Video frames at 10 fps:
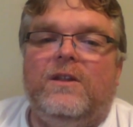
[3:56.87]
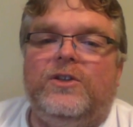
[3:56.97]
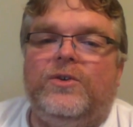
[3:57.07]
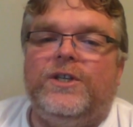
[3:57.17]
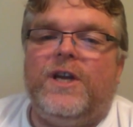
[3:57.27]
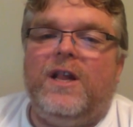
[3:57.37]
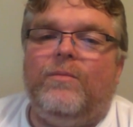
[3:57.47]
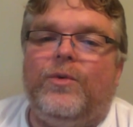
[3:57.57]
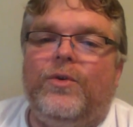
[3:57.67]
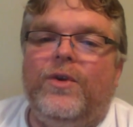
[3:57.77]
George's
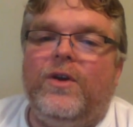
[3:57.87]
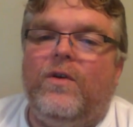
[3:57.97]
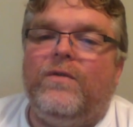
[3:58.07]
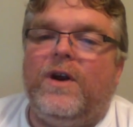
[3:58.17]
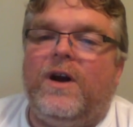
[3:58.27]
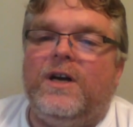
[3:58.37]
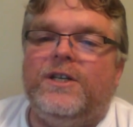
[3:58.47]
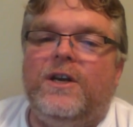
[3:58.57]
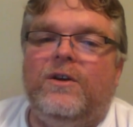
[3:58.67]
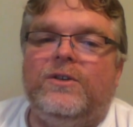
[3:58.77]
Island Brewing over at
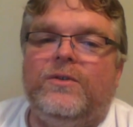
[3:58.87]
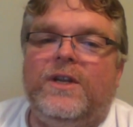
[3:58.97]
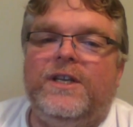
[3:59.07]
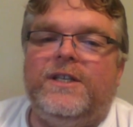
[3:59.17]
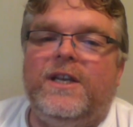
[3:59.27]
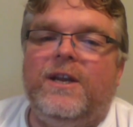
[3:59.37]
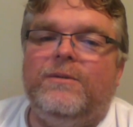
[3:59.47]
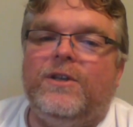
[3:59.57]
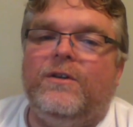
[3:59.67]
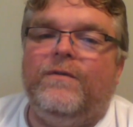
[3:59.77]
Auction House released the names of their